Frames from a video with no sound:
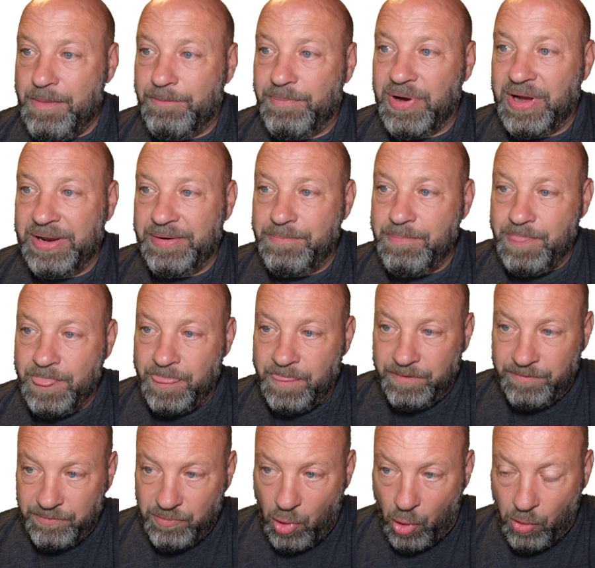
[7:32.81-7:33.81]
But
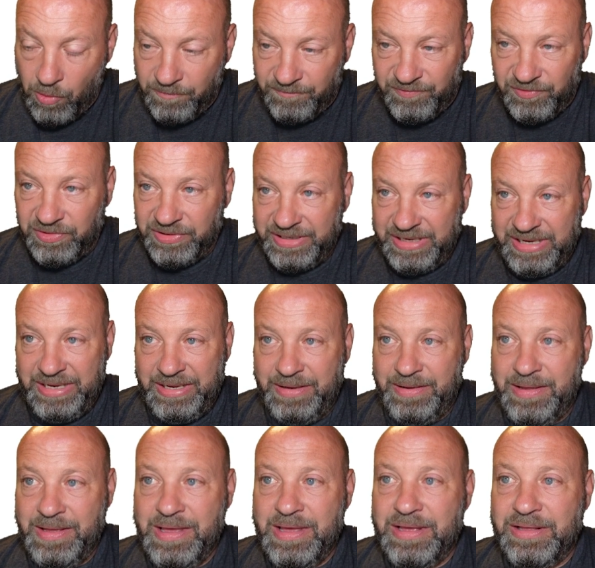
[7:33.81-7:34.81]

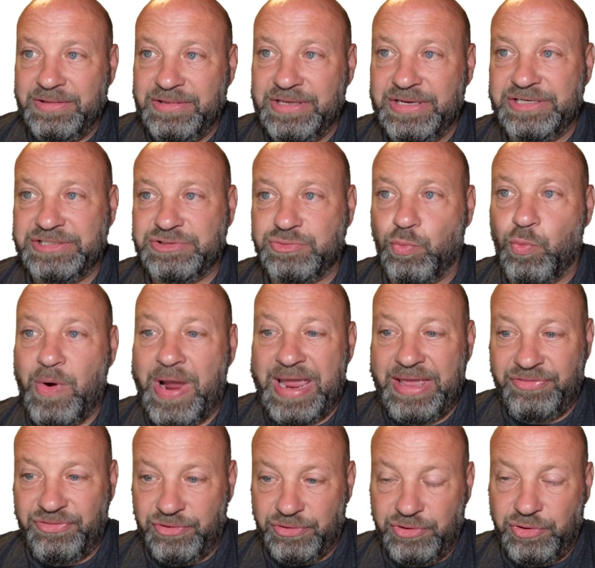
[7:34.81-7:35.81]
hopefully this
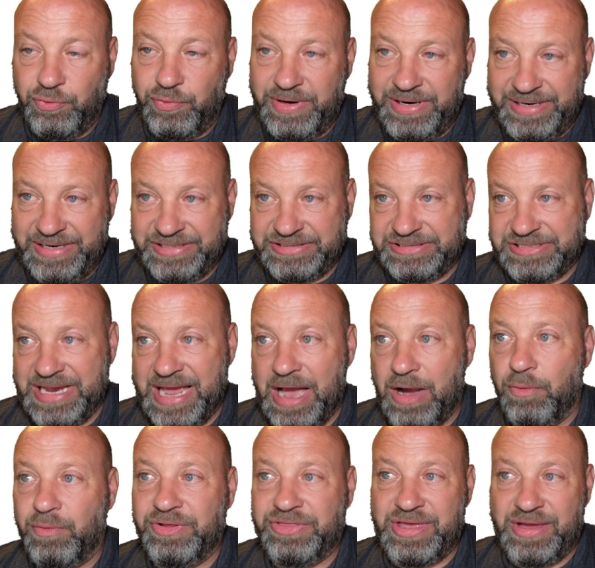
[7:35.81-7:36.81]
way they're doing this
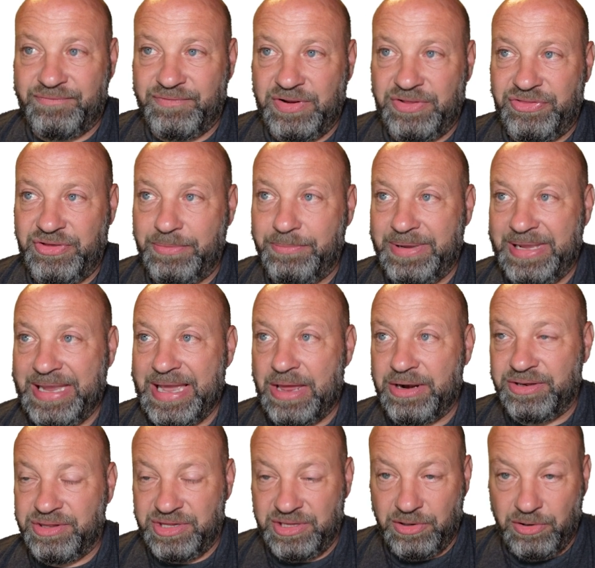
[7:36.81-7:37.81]
now, with everything being
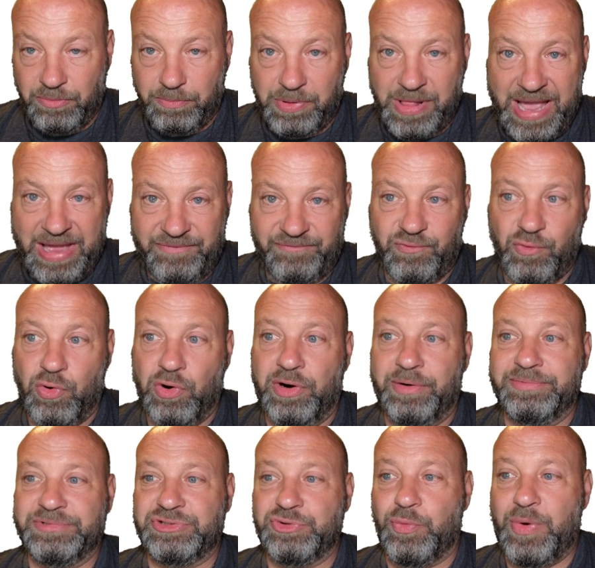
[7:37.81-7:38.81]
on single
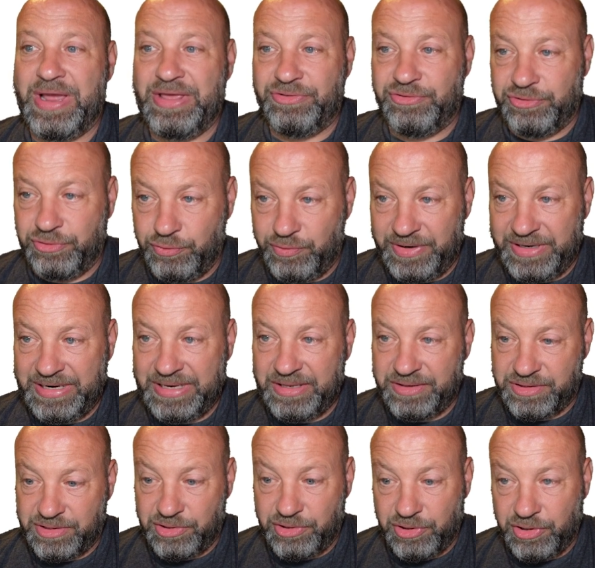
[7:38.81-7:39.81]
platforms, the way they're doing
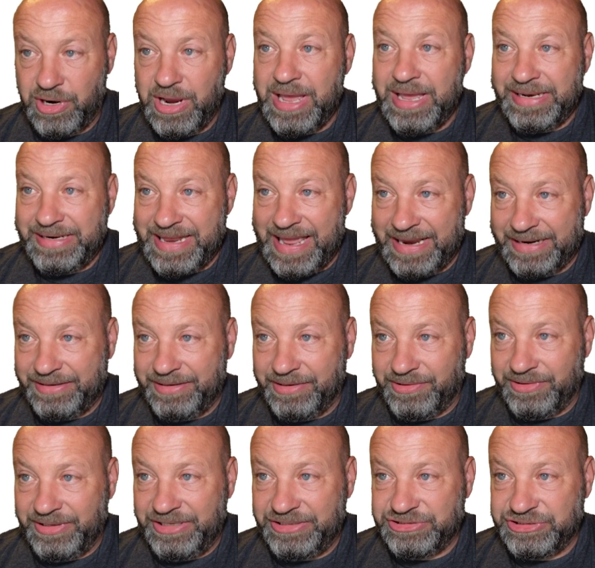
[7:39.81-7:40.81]
this, and they're
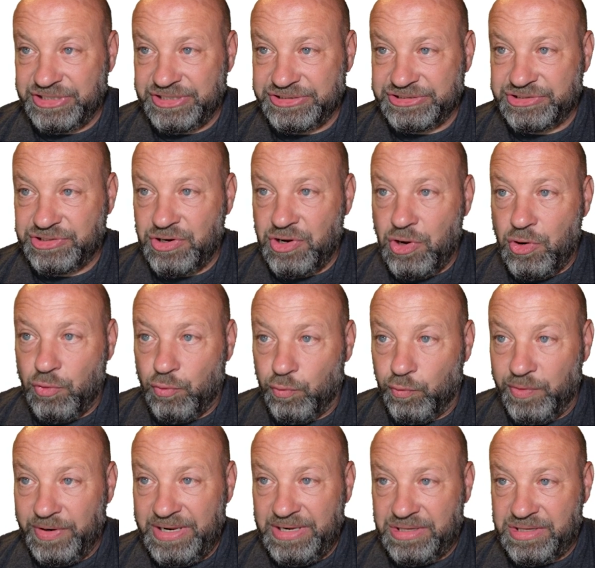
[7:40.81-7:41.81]
technically just
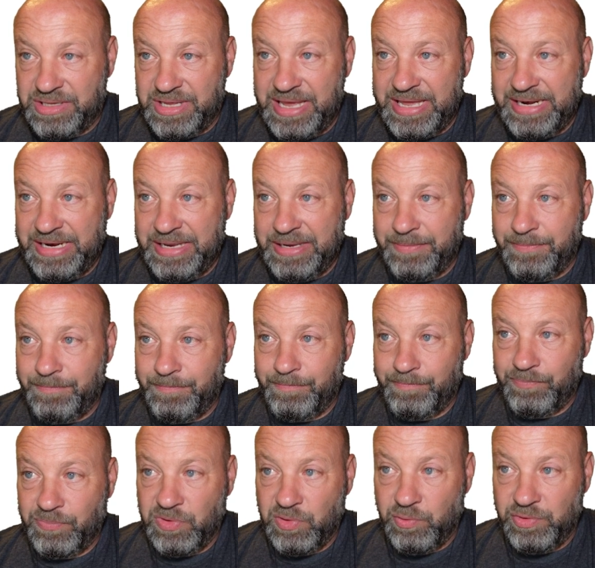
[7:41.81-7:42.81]
reskinning,
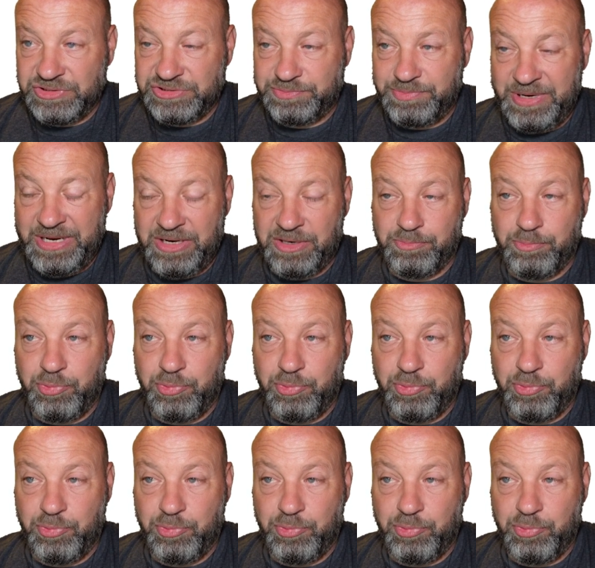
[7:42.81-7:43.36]
which means